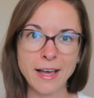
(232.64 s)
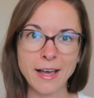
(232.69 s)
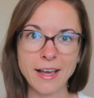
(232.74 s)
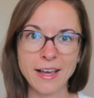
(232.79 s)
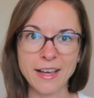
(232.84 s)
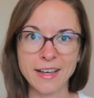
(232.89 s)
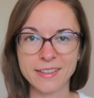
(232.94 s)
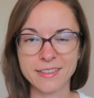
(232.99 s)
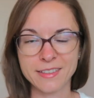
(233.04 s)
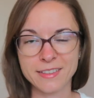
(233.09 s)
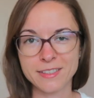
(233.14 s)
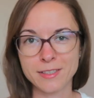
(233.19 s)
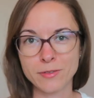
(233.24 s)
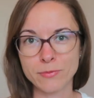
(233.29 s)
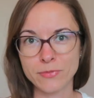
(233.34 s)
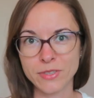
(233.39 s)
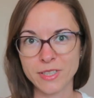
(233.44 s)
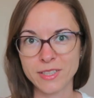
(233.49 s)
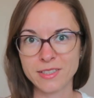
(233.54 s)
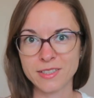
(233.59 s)
and it's a
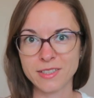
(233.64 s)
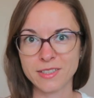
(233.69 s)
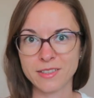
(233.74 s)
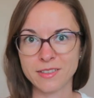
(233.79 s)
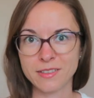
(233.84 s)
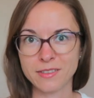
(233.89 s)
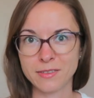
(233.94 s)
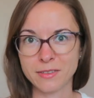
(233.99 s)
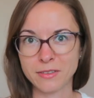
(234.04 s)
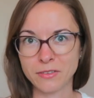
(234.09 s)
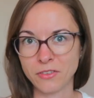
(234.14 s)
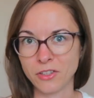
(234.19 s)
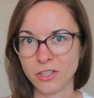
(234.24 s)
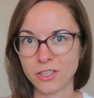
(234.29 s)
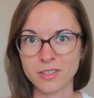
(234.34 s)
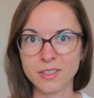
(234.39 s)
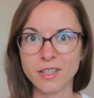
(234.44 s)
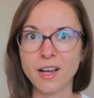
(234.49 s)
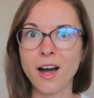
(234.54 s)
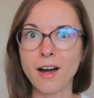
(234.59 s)
pity
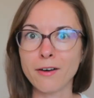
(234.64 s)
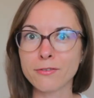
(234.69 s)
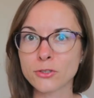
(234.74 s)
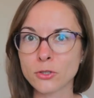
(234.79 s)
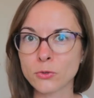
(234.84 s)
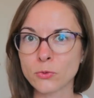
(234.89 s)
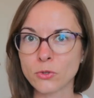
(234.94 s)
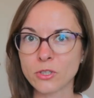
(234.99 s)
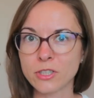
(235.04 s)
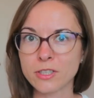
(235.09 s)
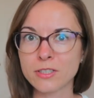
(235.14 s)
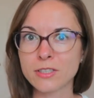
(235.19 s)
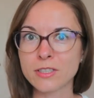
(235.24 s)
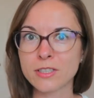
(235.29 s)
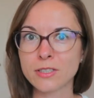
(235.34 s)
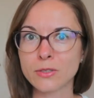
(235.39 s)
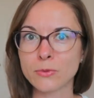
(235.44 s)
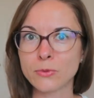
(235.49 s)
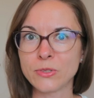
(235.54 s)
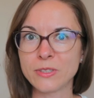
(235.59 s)
that afterwards
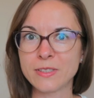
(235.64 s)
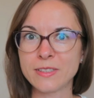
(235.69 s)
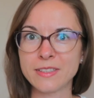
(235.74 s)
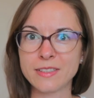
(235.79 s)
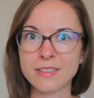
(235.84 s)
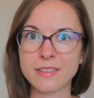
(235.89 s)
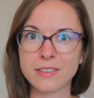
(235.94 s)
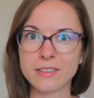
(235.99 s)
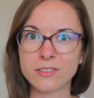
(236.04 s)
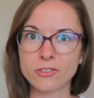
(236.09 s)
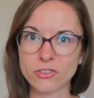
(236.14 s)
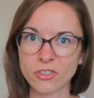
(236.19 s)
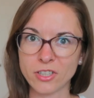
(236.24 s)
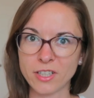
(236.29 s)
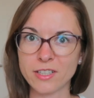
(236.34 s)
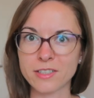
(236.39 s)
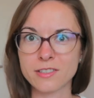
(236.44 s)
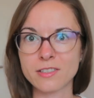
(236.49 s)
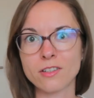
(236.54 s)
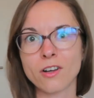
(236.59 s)
we see the
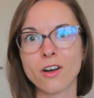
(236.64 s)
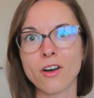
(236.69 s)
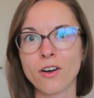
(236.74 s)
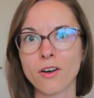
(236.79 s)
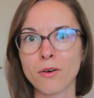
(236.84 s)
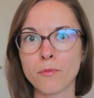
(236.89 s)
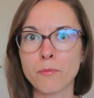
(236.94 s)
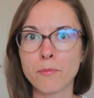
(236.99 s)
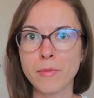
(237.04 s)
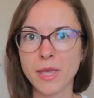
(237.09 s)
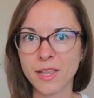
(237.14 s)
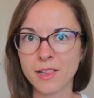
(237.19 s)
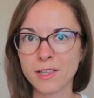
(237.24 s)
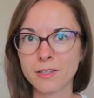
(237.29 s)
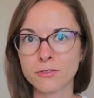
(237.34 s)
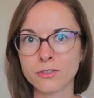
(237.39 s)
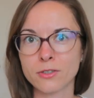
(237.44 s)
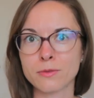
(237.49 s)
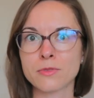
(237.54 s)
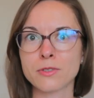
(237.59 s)
dress mainly
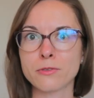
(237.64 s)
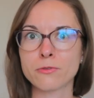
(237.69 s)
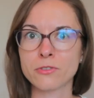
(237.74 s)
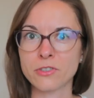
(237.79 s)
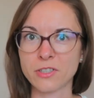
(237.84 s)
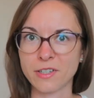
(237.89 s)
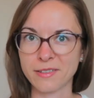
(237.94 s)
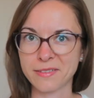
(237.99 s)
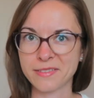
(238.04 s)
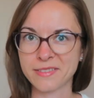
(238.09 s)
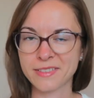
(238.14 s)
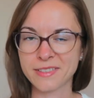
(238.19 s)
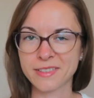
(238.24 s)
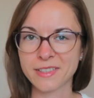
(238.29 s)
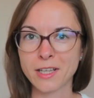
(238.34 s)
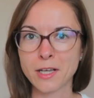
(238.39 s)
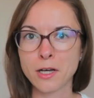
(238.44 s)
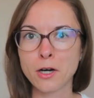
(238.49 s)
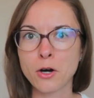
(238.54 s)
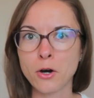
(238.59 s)
from the front,
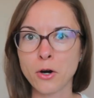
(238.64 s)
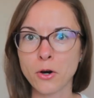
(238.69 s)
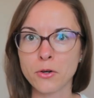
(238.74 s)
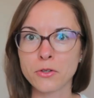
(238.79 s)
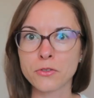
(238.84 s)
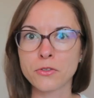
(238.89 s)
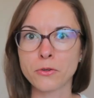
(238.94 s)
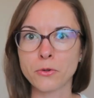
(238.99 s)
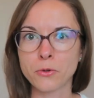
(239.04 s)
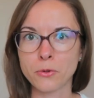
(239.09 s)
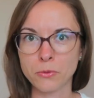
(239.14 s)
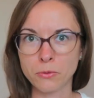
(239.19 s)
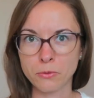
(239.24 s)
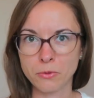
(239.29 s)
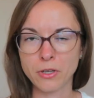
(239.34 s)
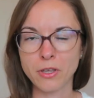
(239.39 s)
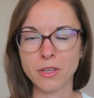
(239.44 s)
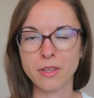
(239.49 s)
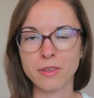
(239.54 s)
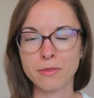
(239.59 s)
although
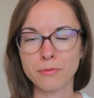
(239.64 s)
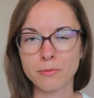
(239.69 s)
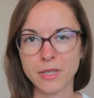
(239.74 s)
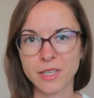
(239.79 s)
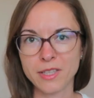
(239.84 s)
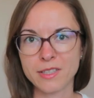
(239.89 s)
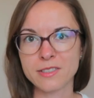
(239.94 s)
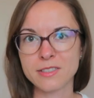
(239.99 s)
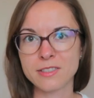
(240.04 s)
in many